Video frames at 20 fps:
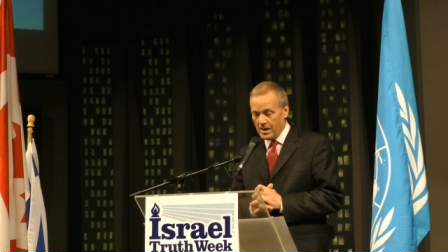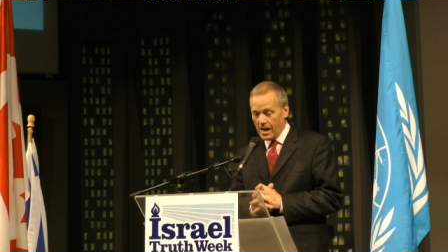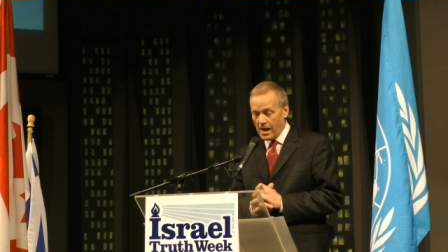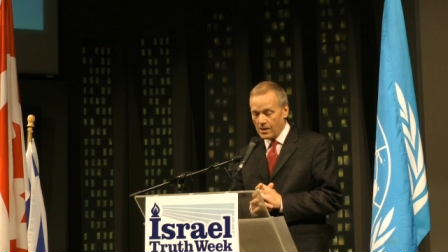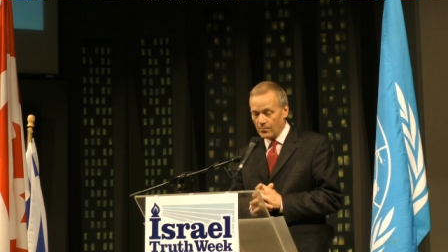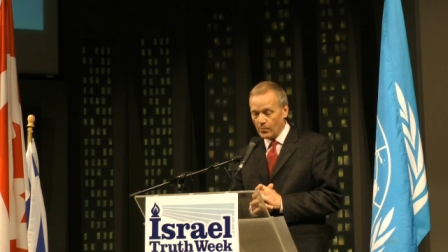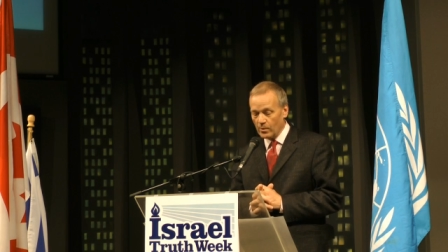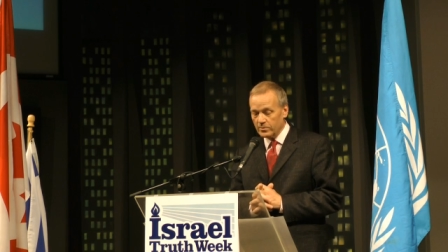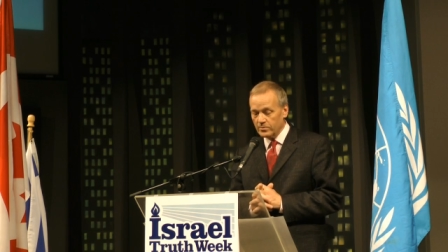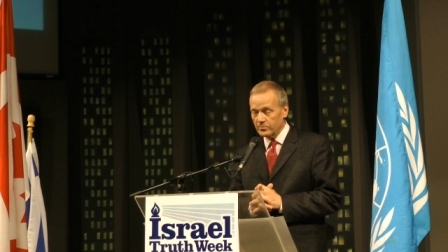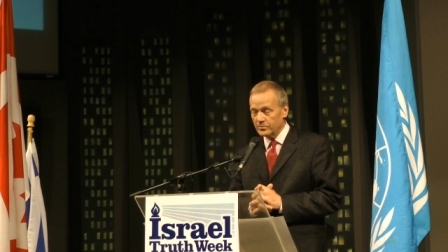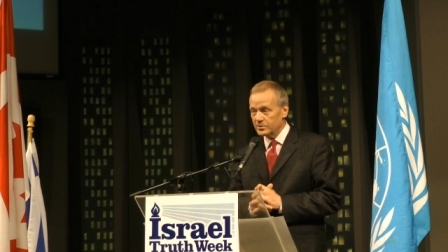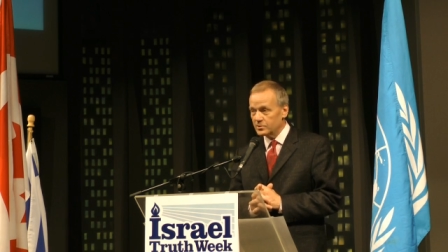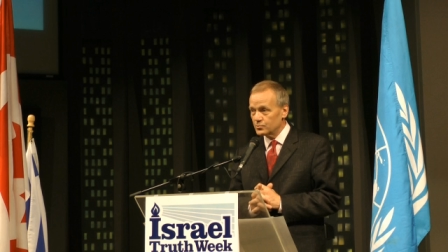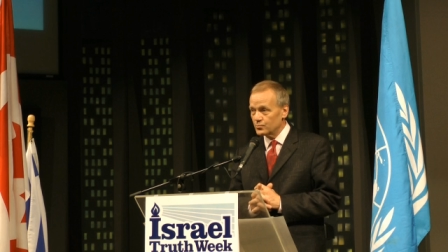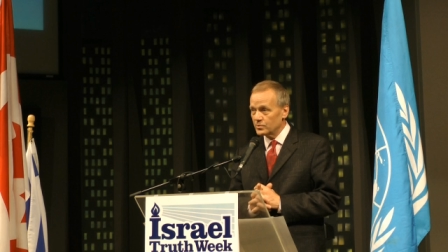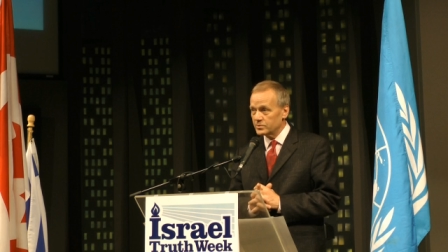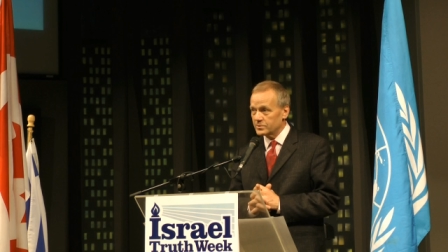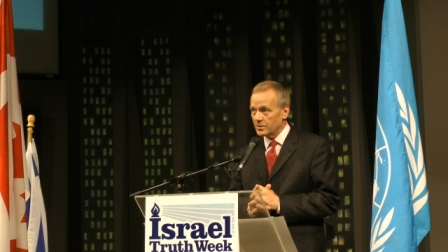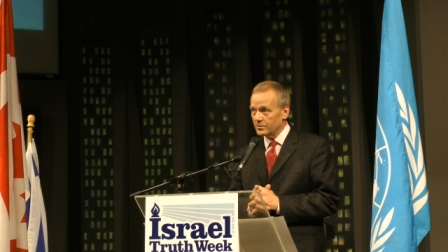and whether
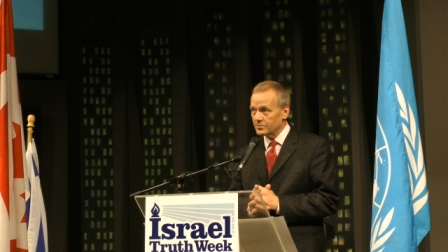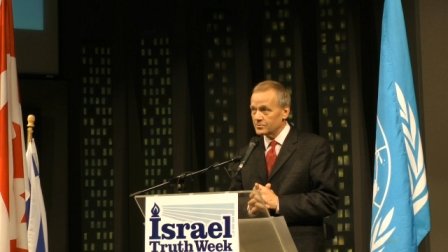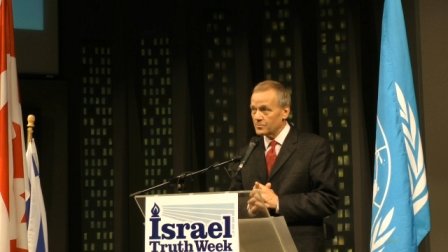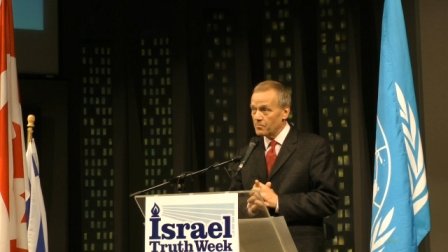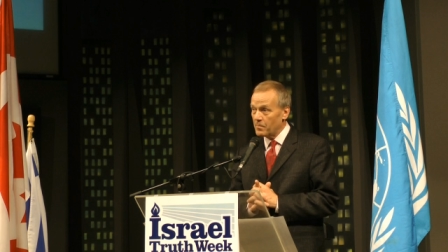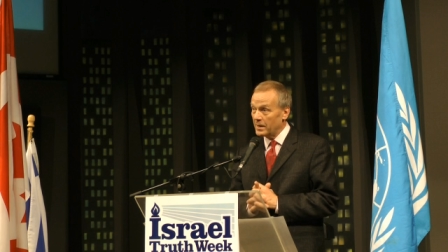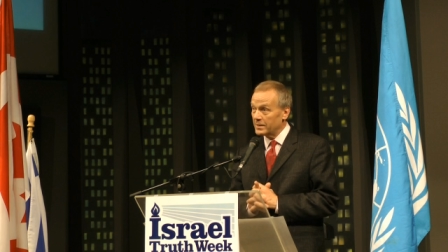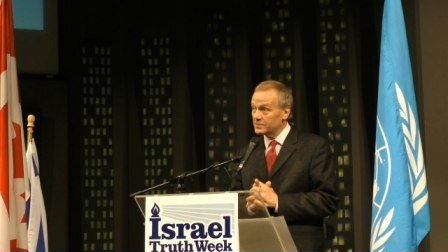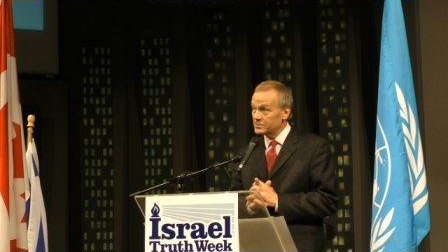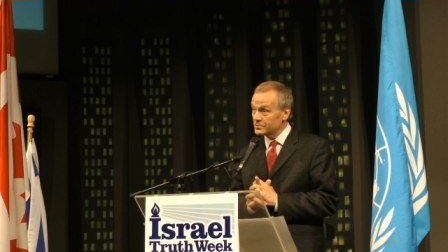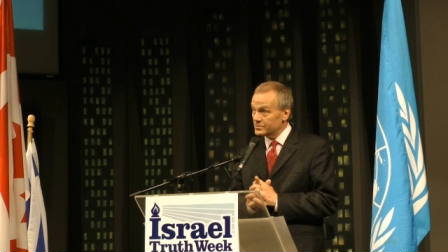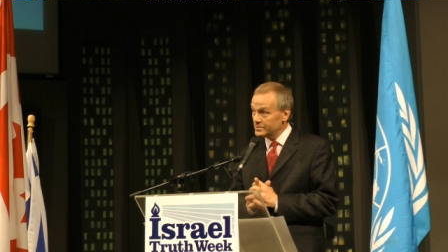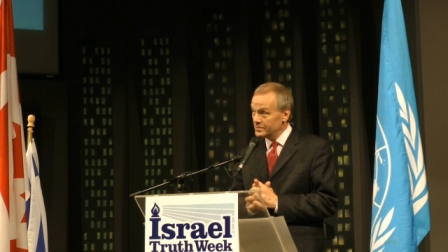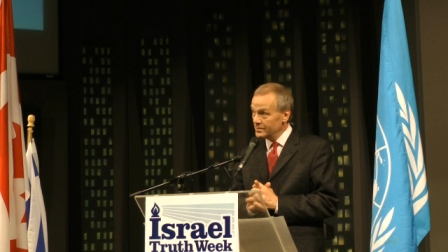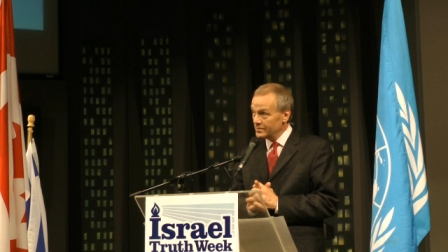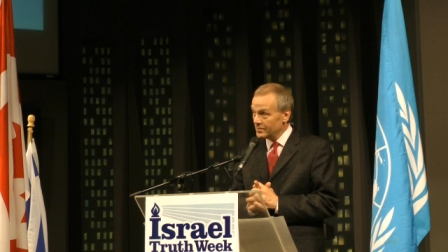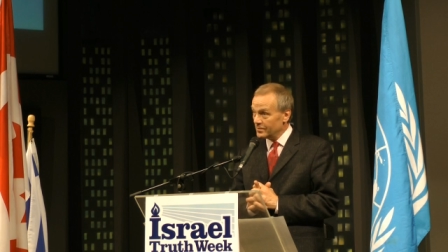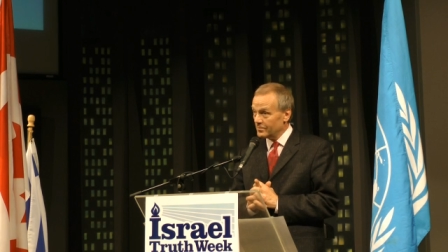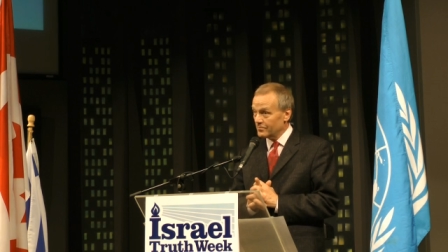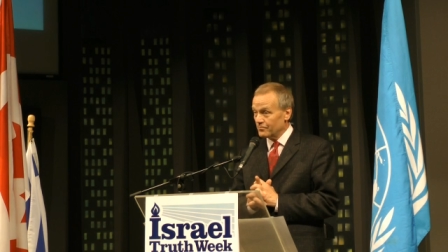these results might
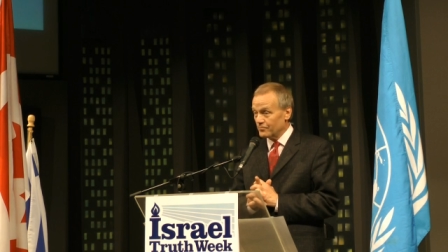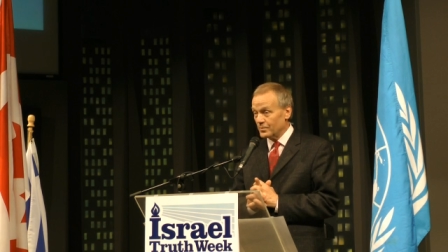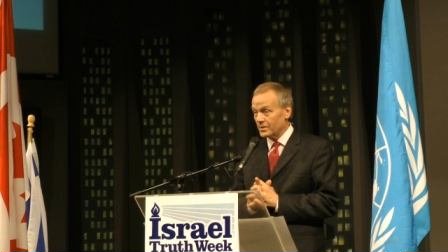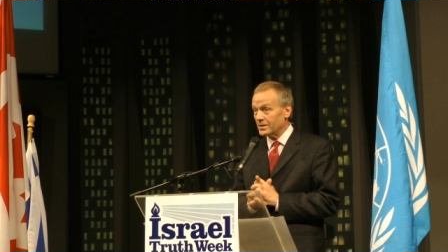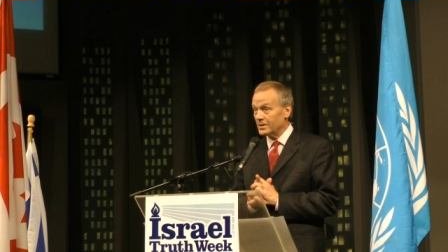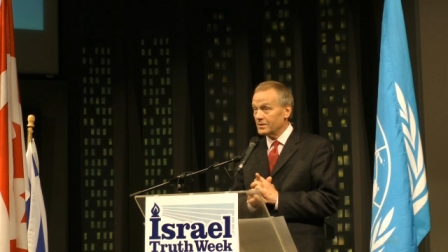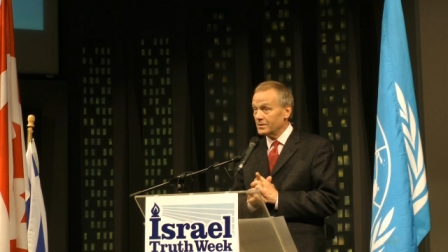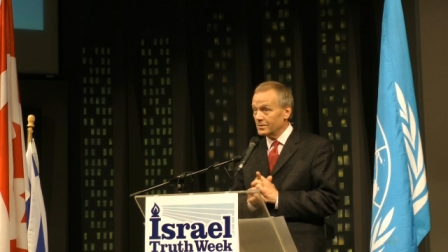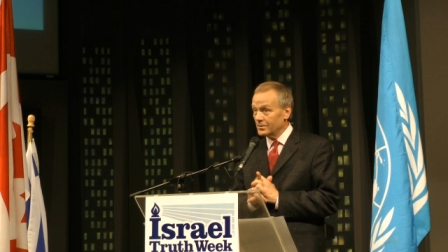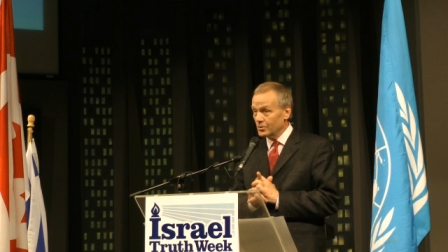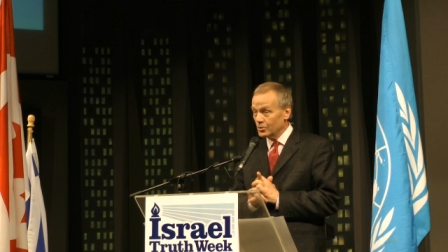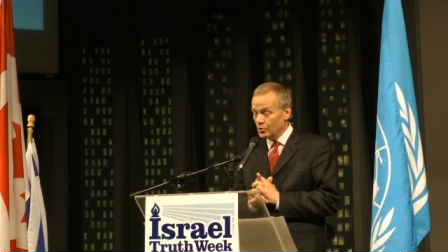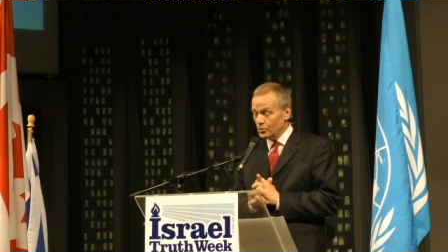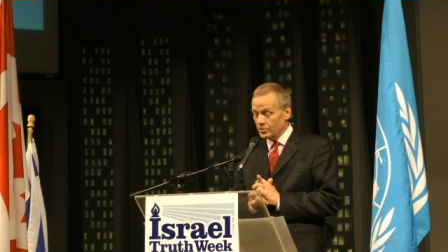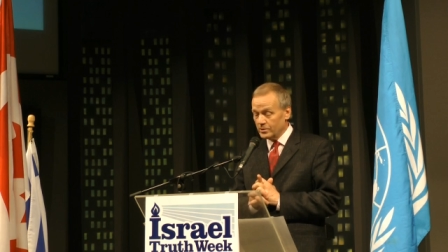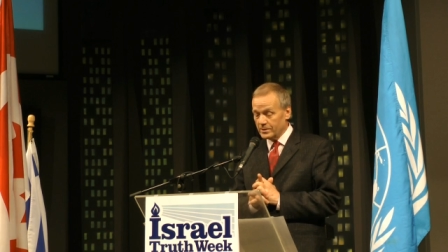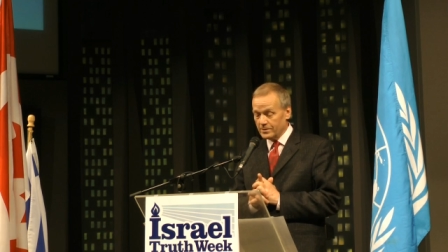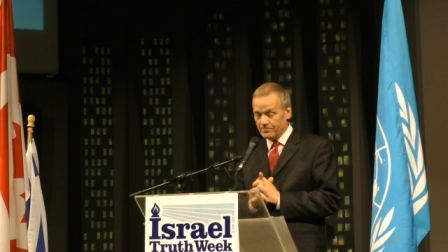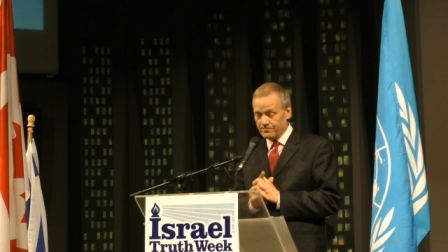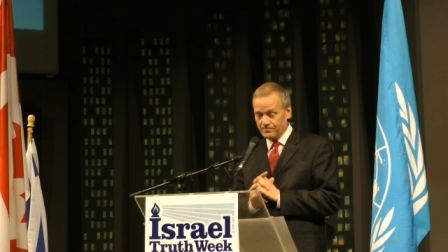still be
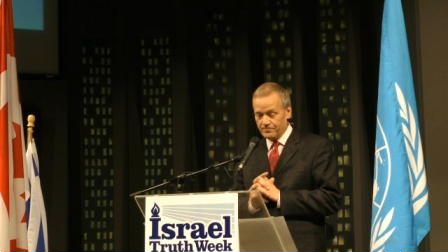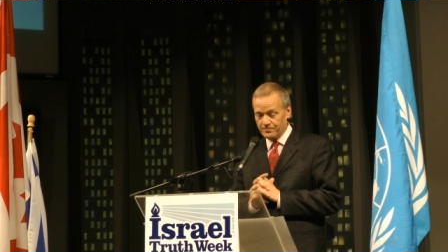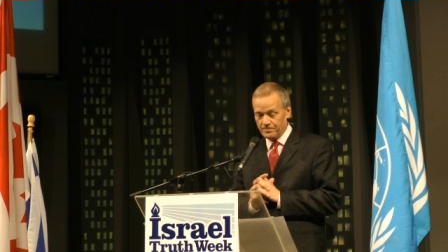good.